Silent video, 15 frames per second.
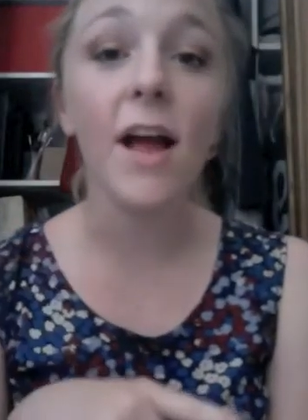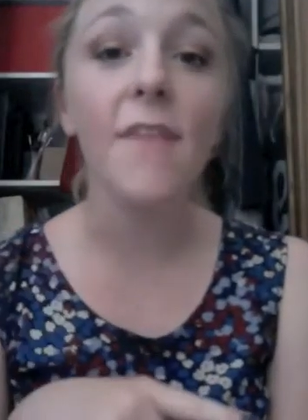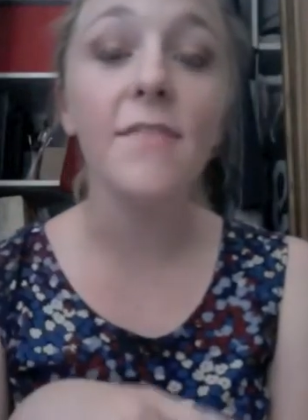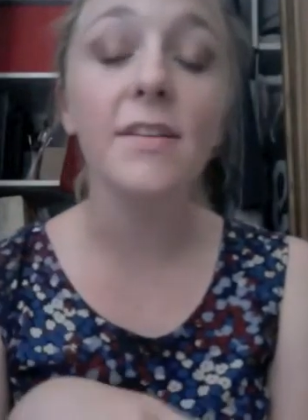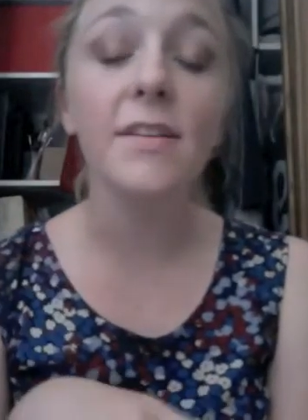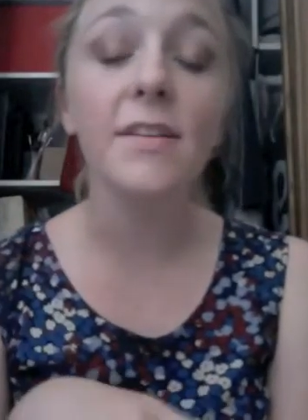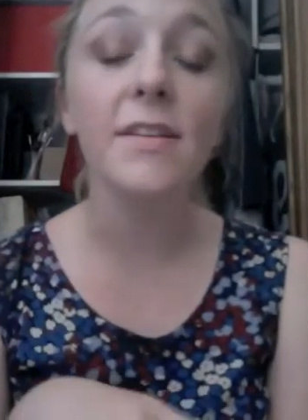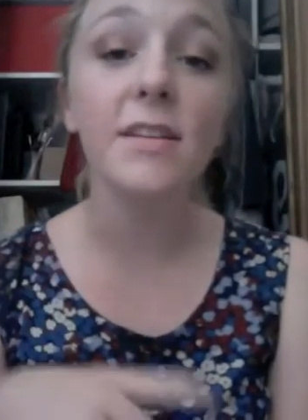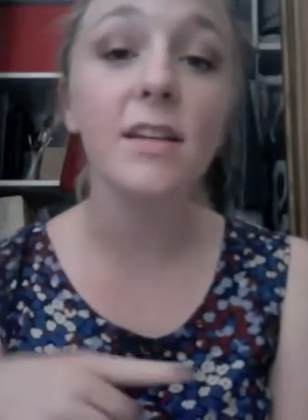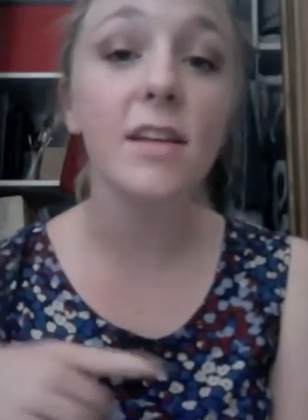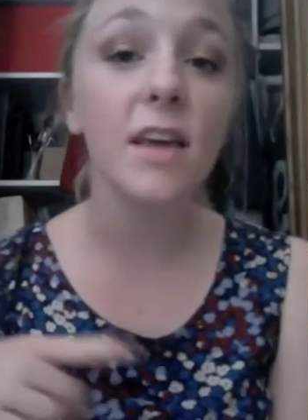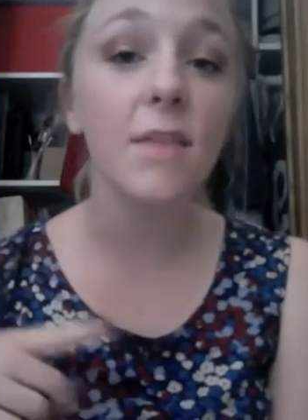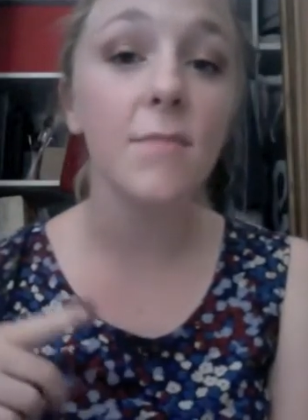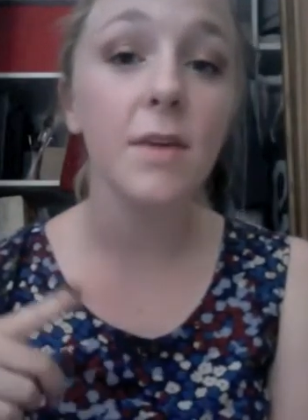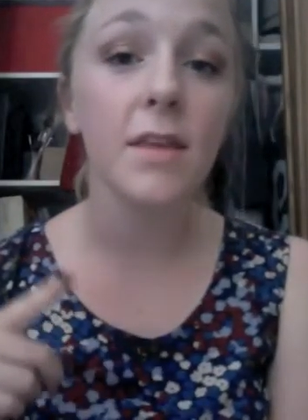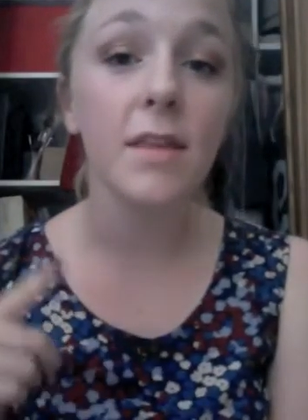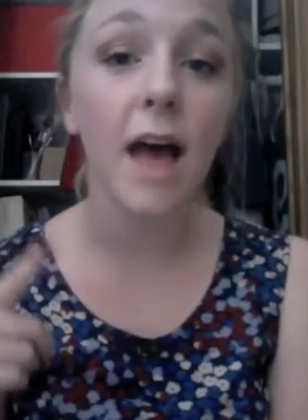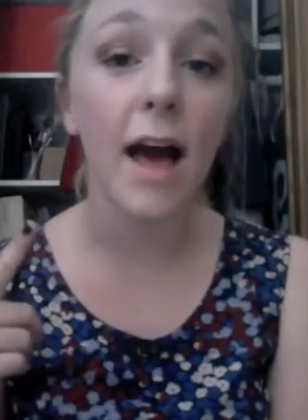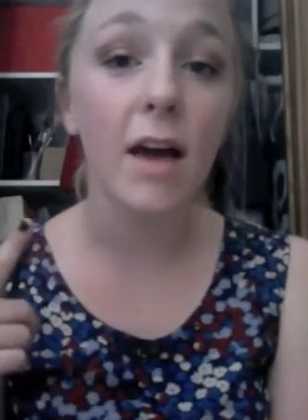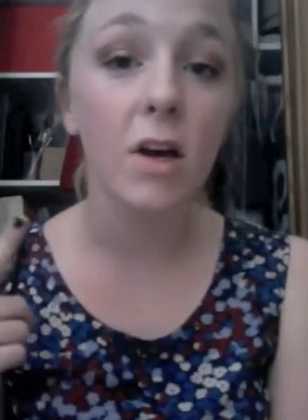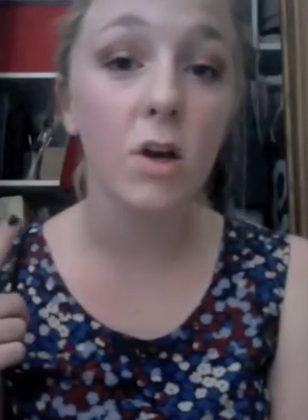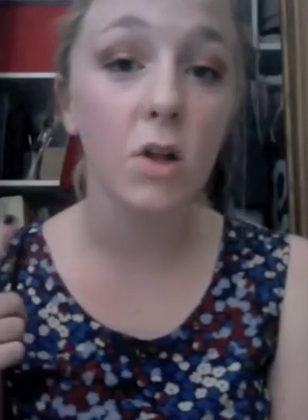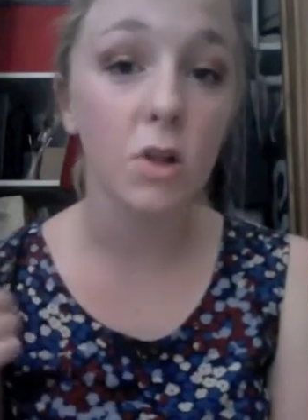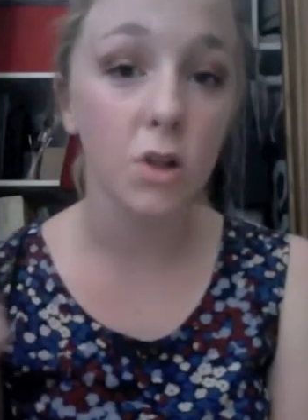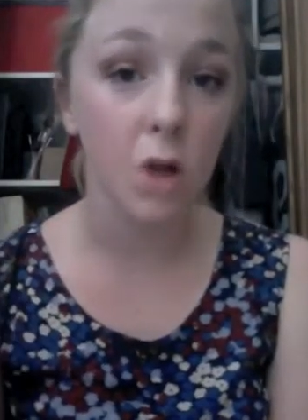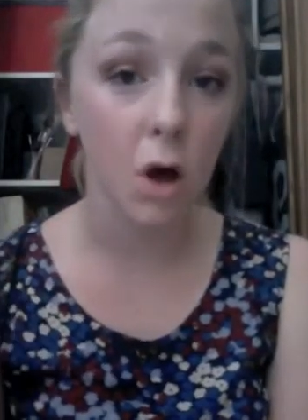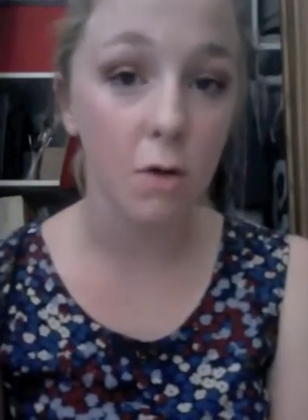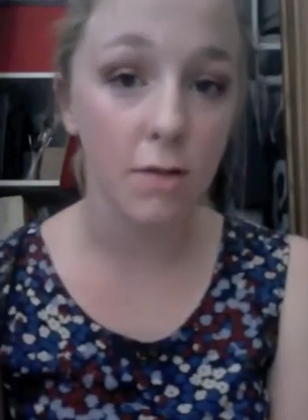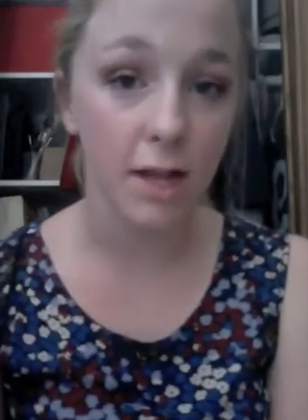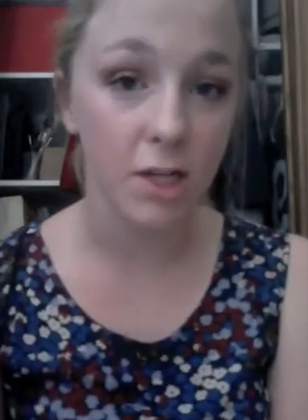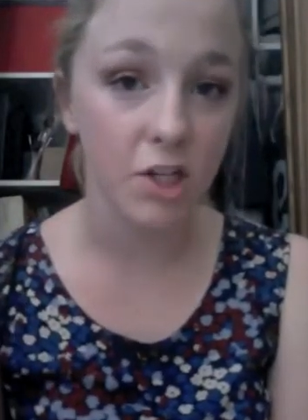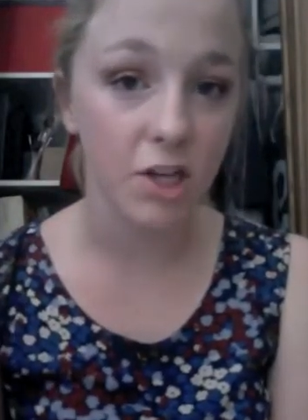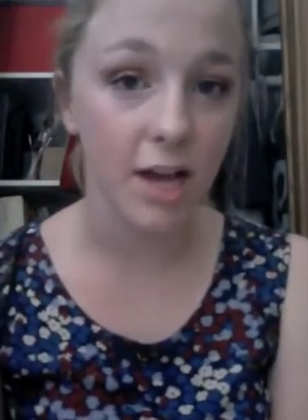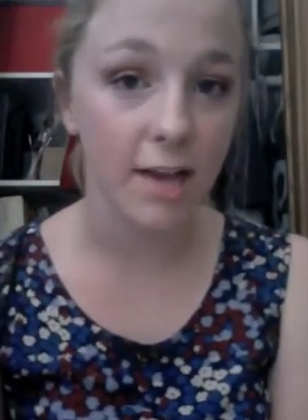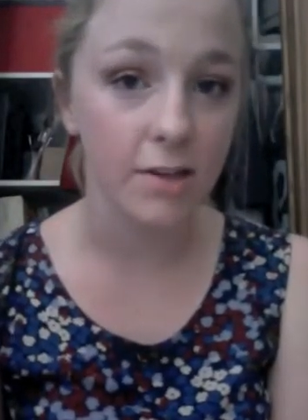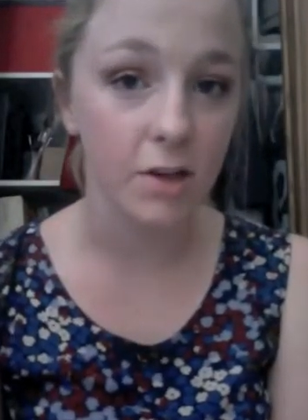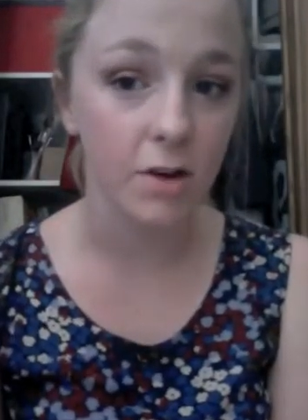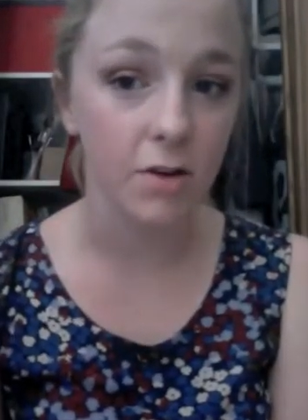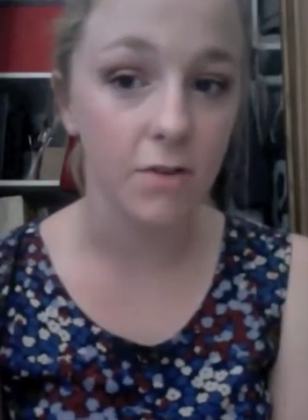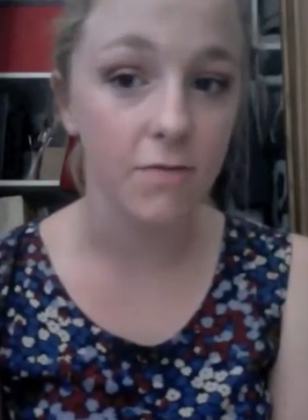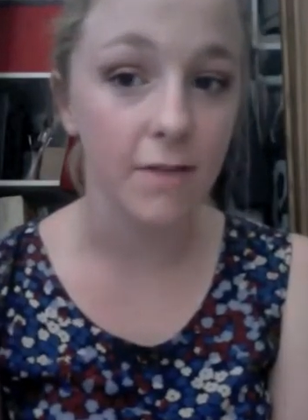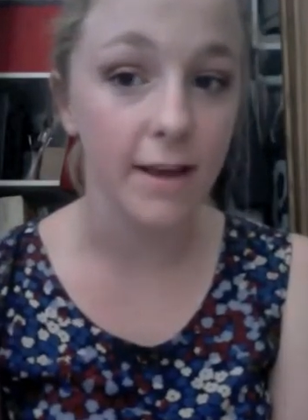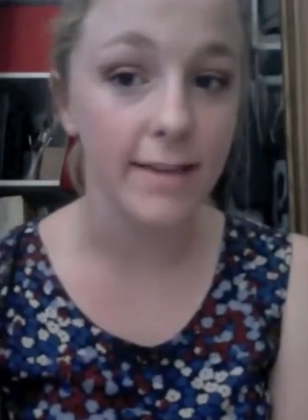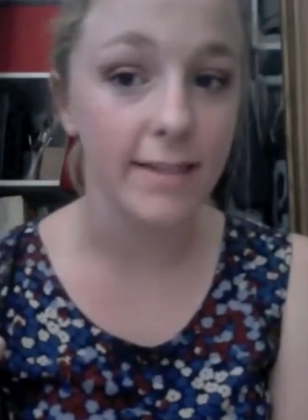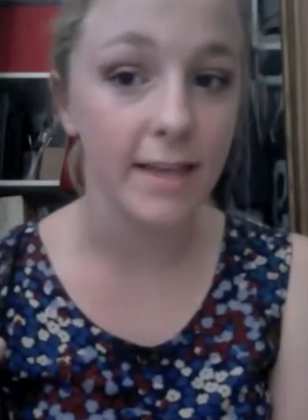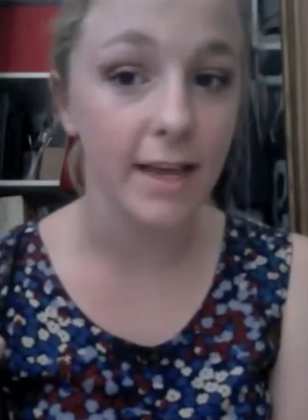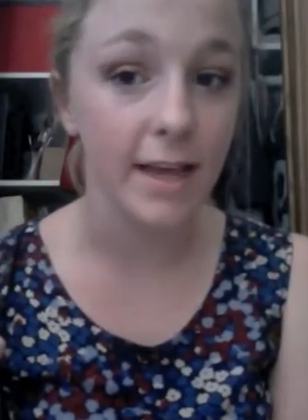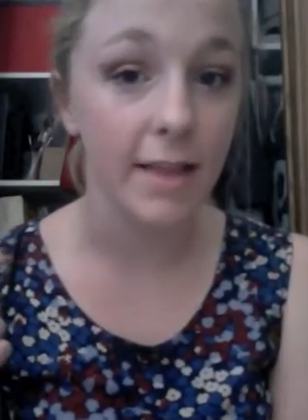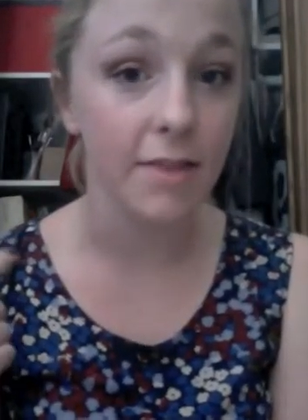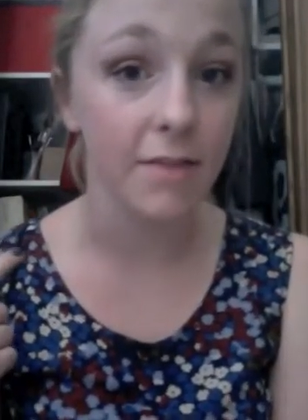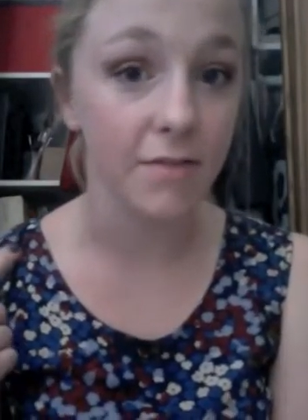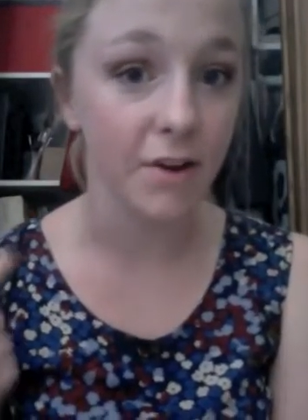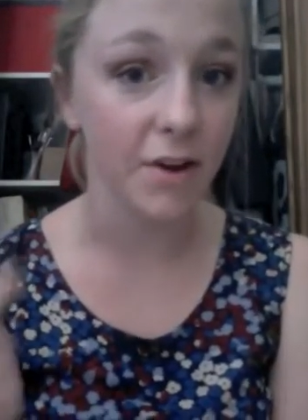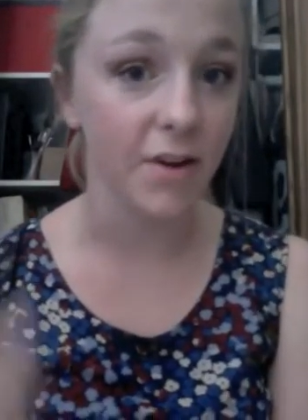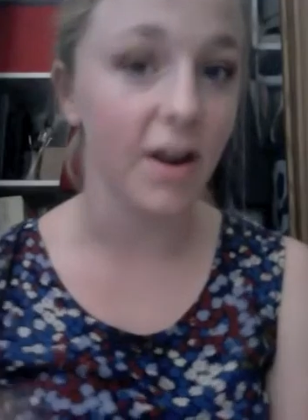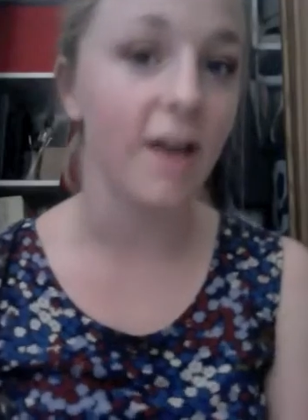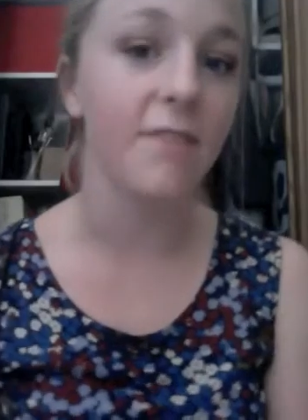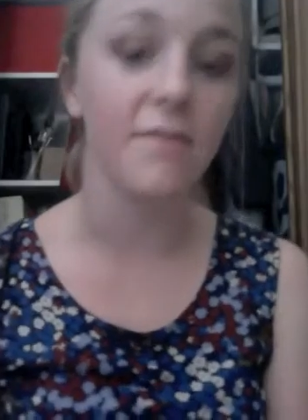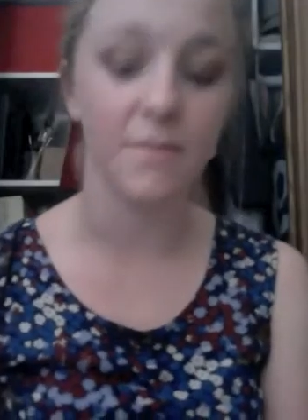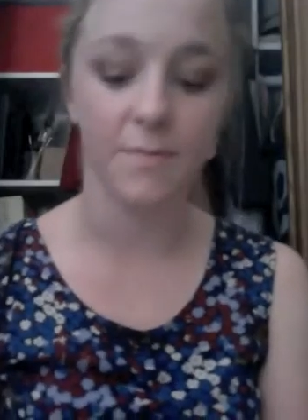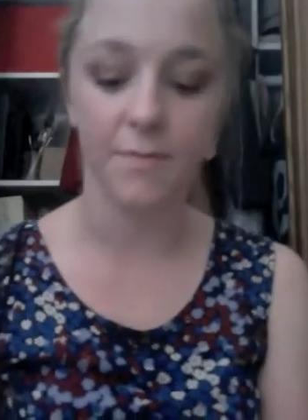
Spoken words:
and this is going to give me that glow that she has on her face in the photograph.